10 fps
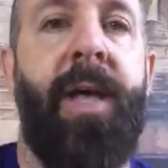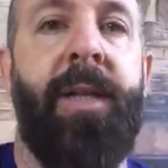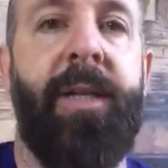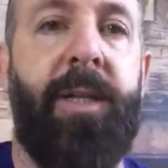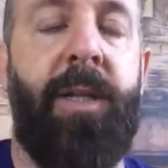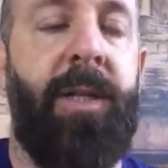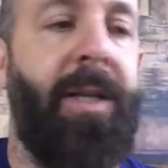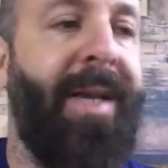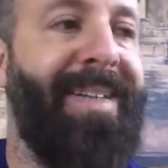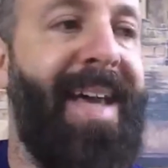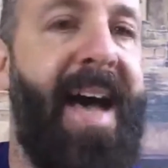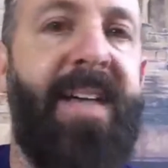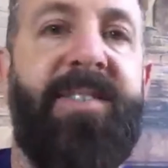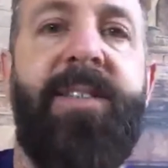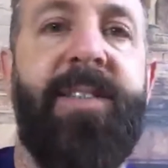little
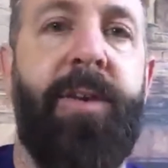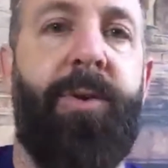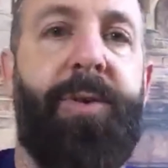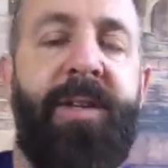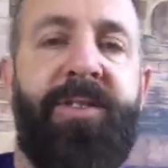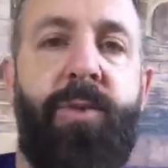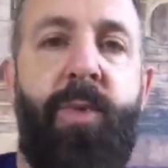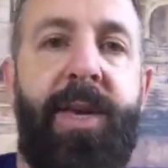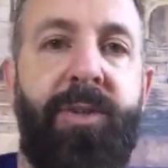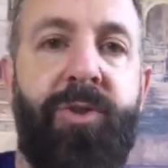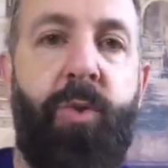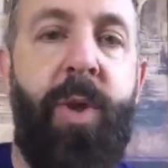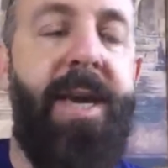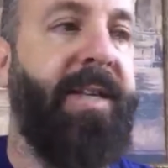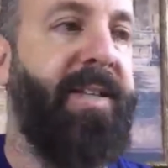tests, these little things that we can
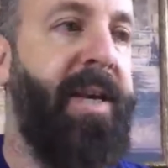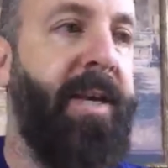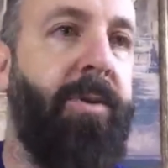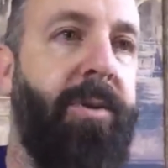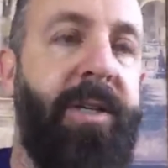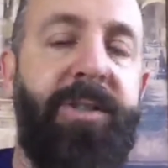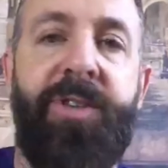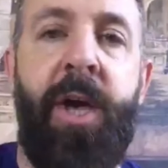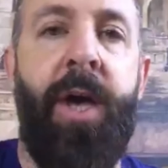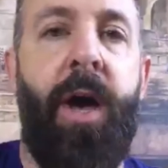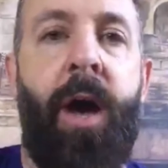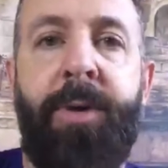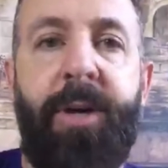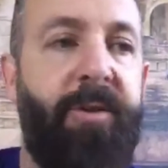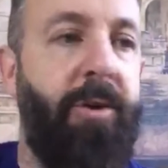tweak to increase
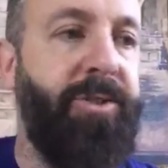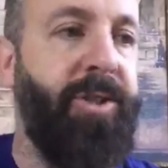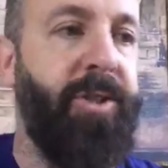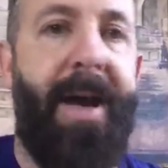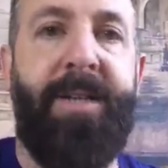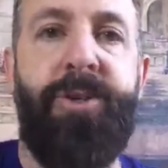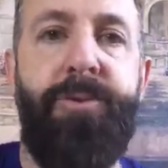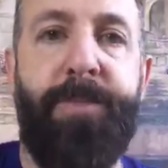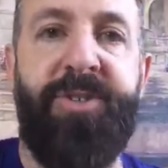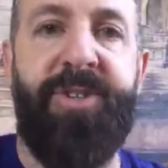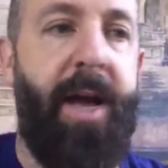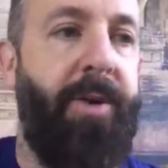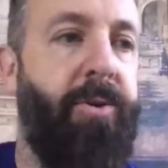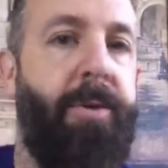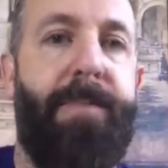conversions by
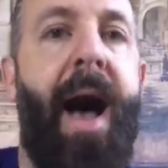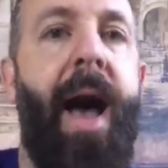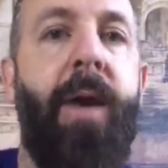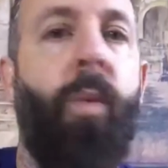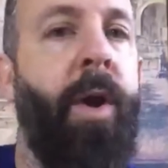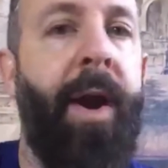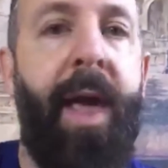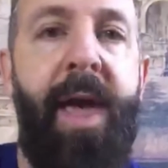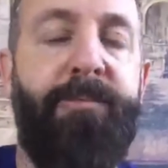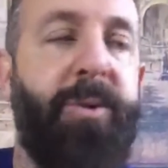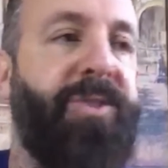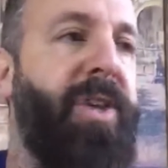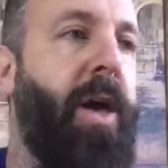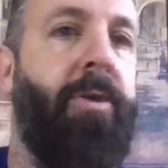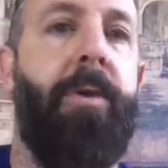2% or by
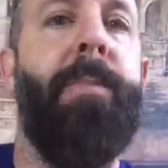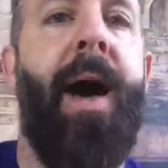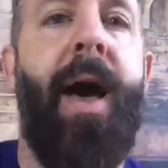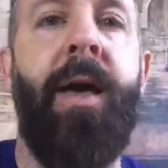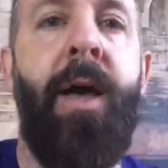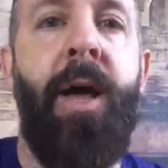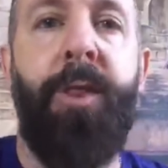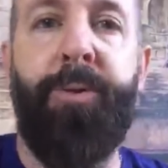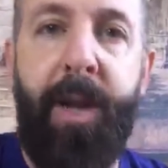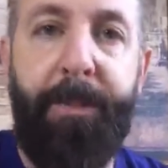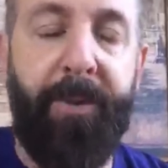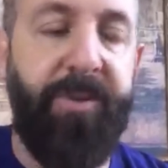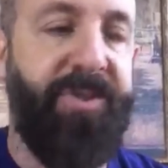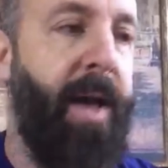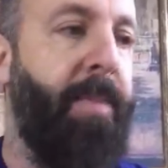1.5% or by
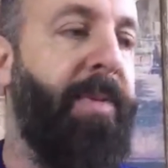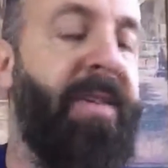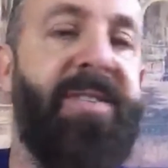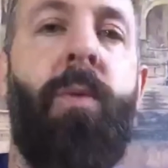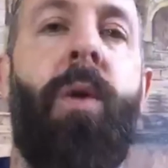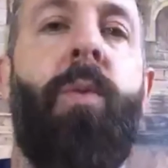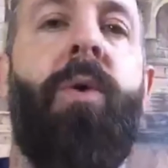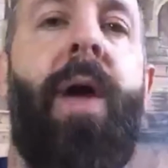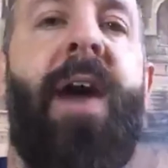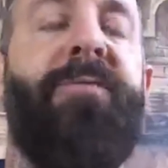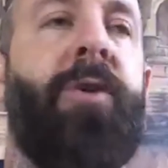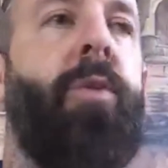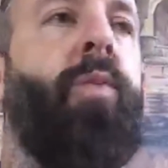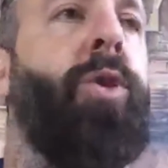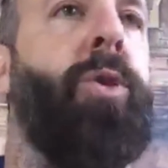3%. That's not what we're after.
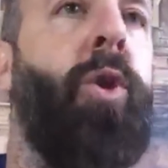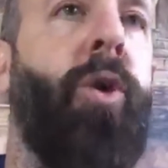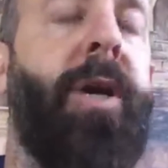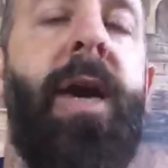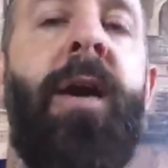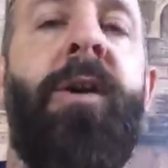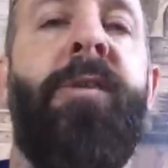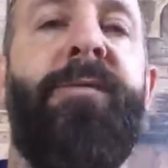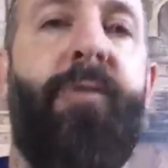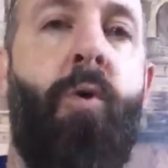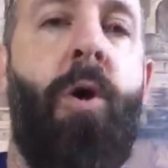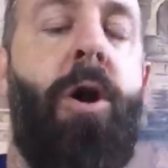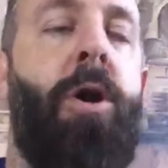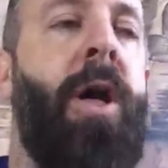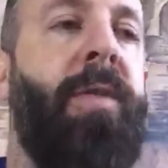We're looking
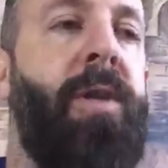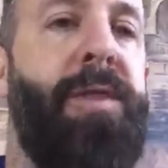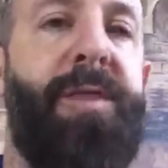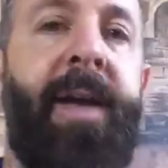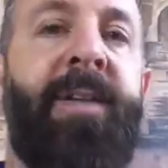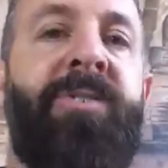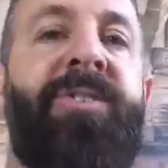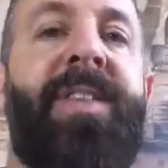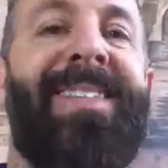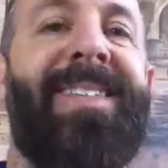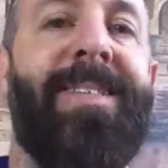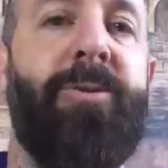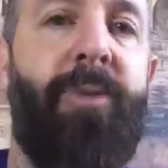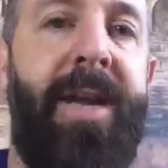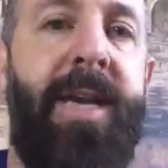for the things that
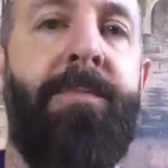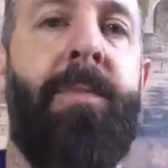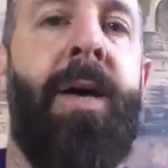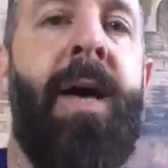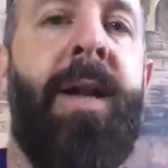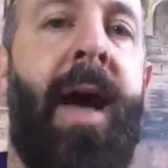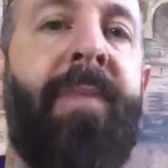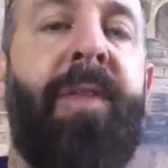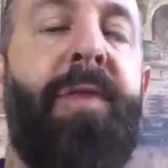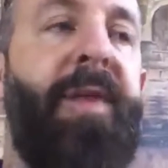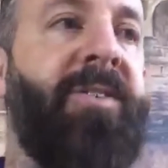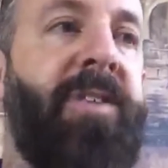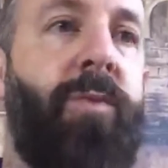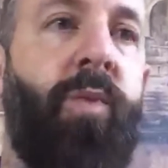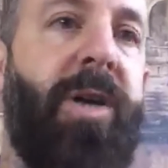scream, not the things
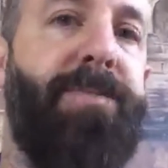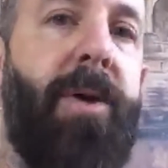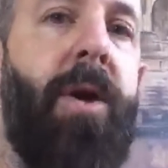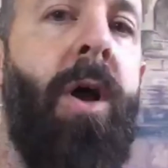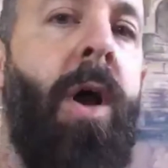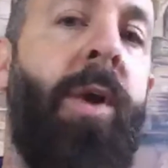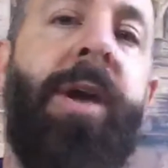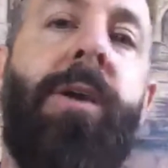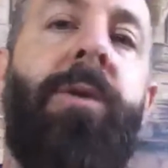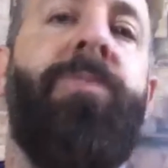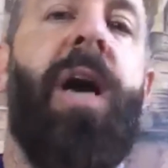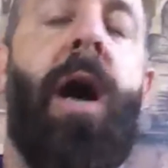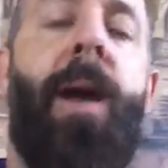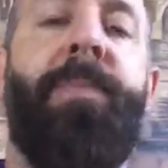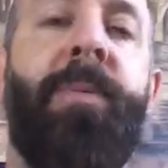that whisper. When it comes to
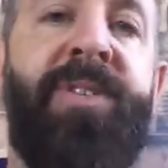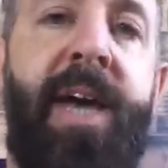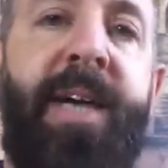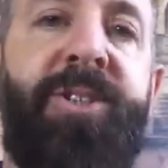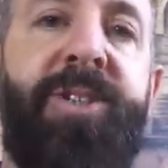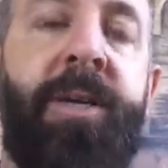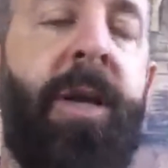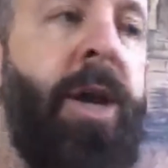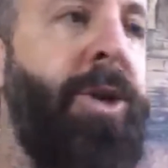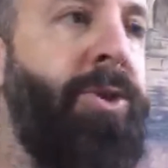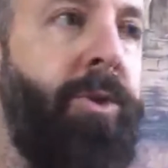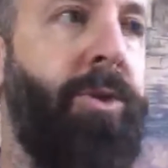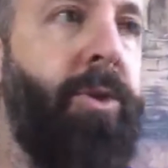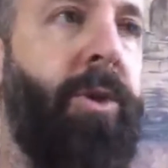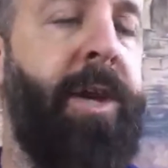optimization,
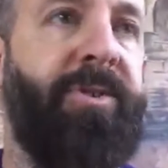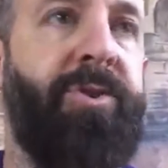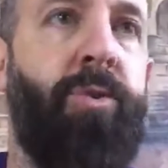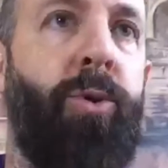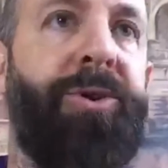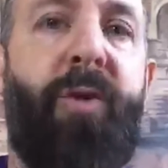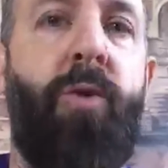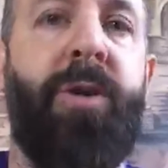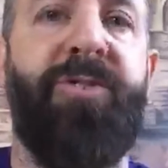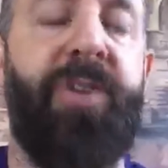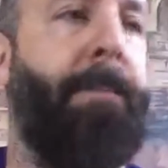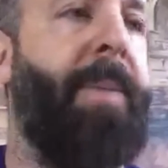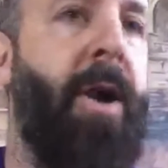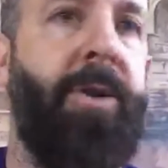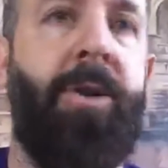it's cool to focus on
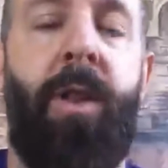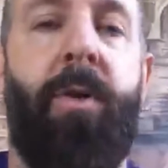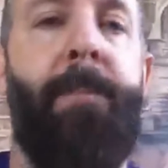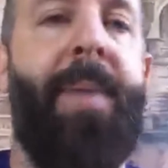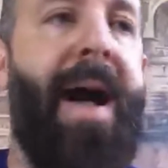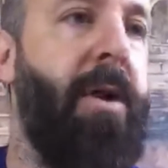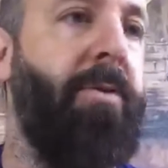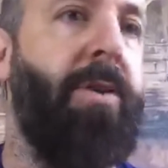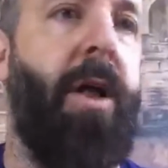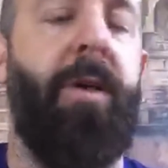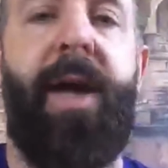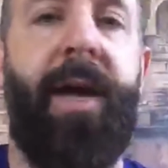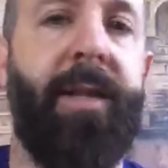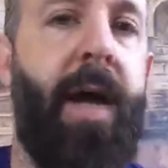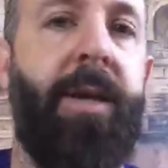button color and background color and
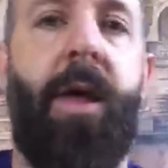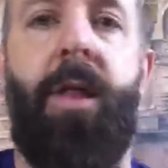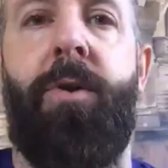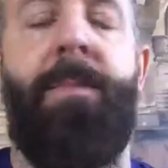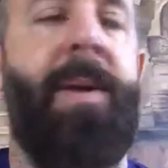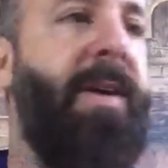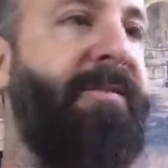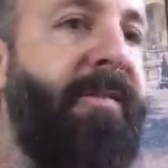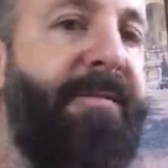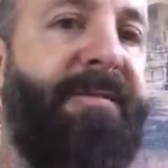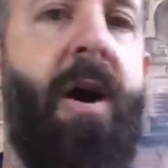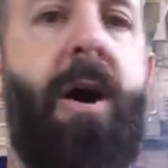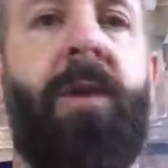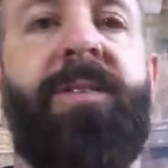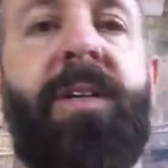headline color and maybe even
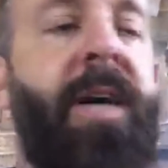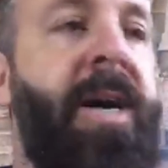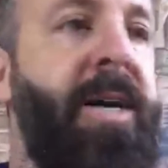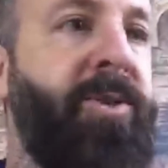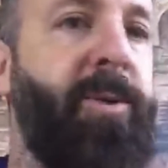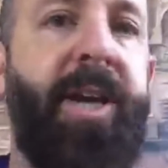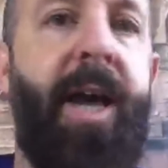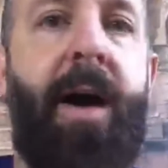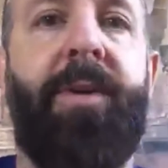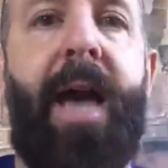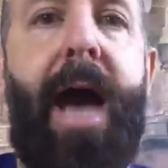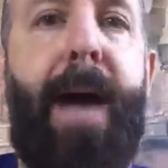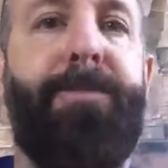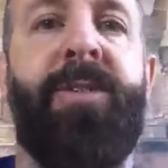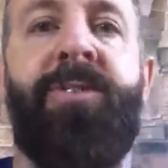font and switching out
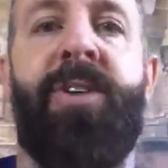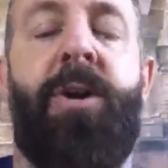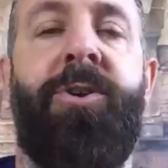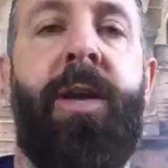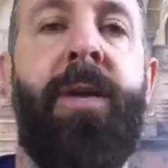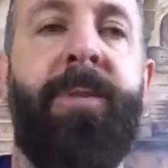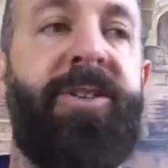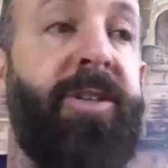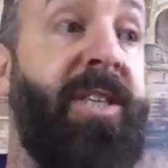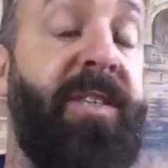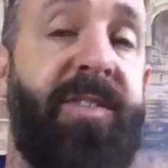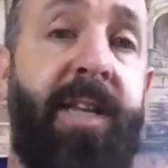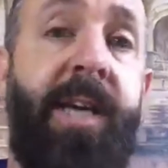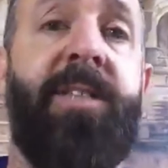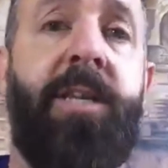captions on your images. These
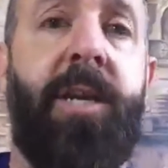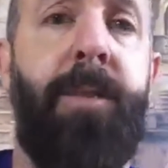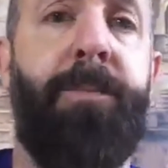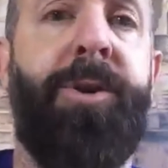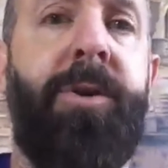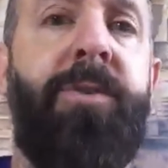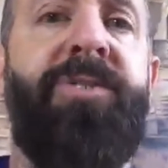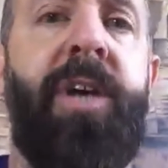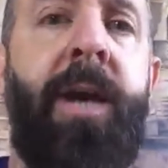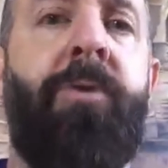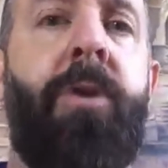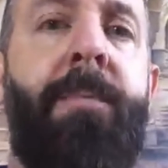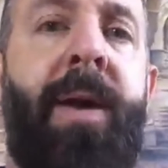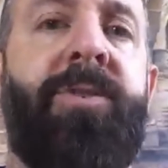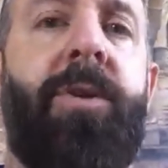things that can produce
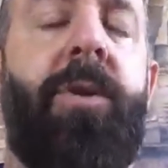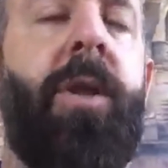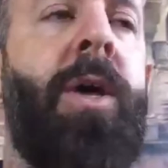incremental